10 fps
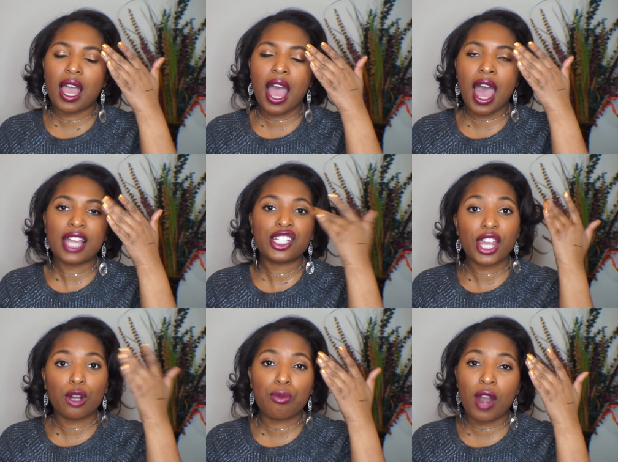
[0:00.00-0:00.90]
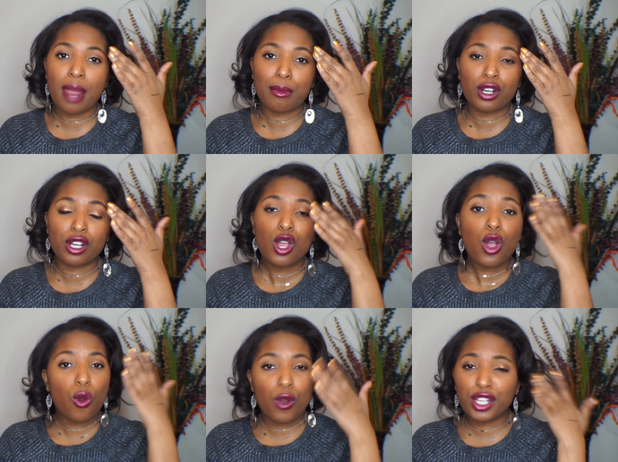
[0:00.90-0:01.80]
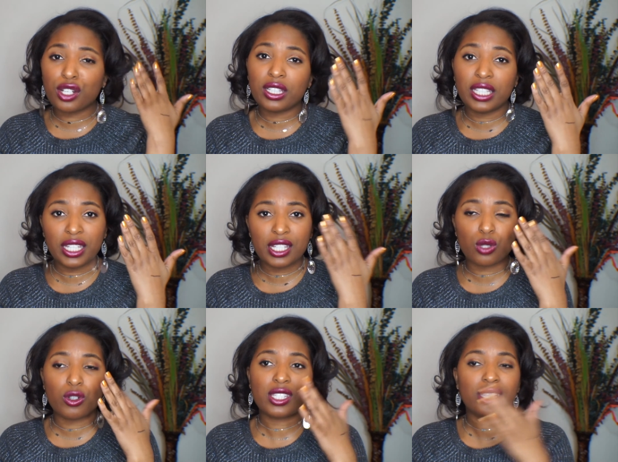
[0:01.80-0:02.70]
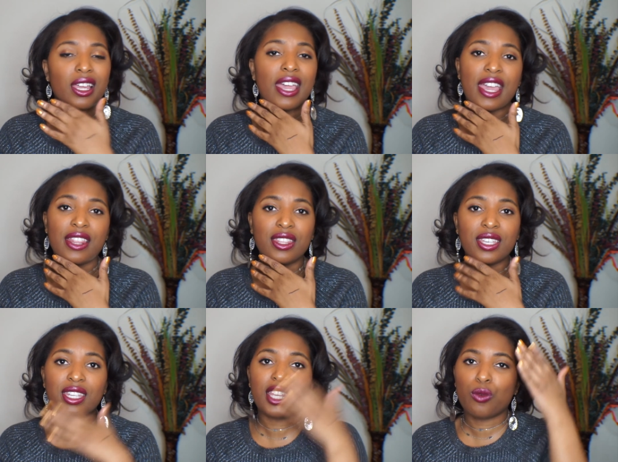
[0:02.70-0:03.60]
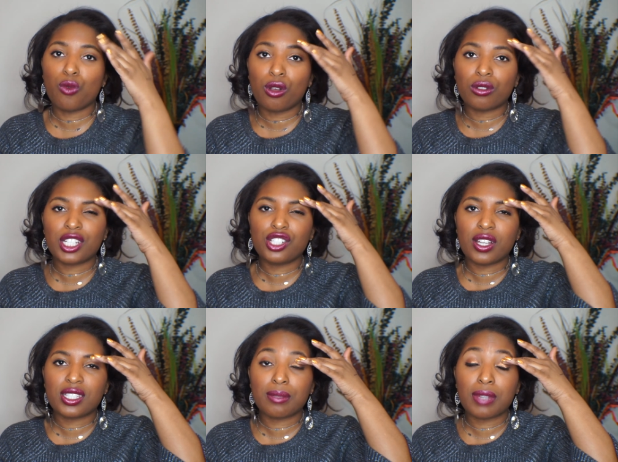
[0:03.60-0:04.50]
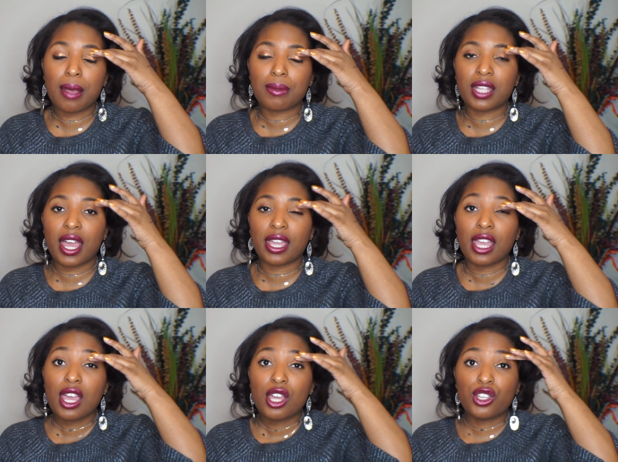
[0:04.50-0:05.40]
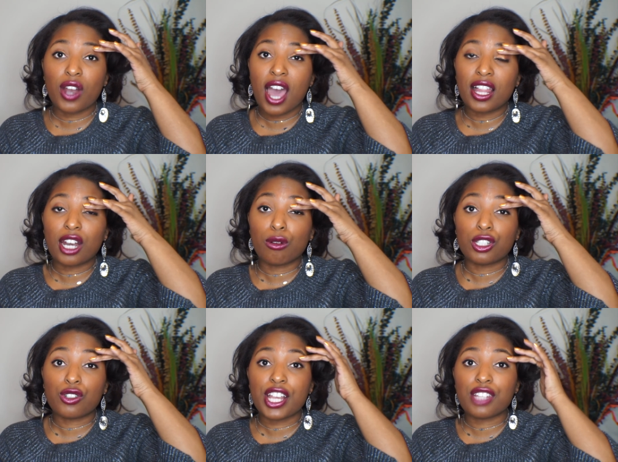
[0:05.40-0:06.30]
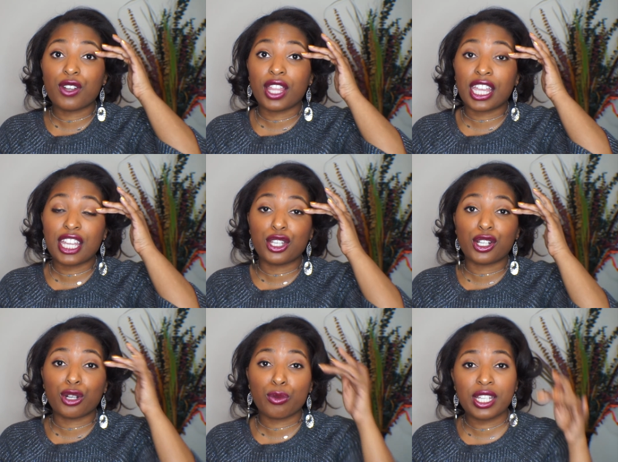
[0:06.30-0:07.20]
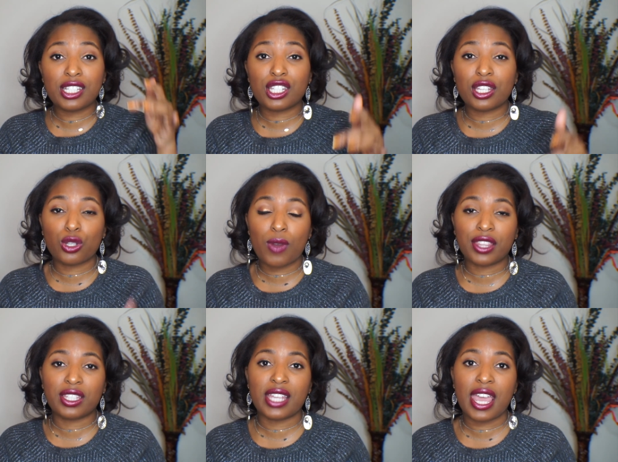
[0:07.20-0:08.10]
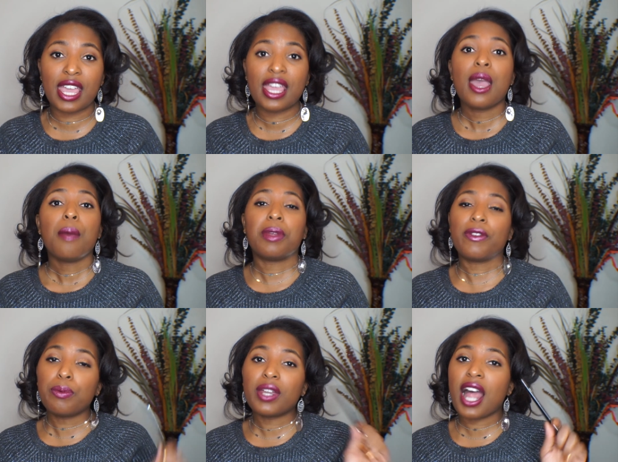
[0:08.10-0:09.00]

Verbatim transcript: eyeshadow primer on your lids, or and then it won't, because you know sometimes like your eyeliner will transfer like in your crease throughout the day. But if you put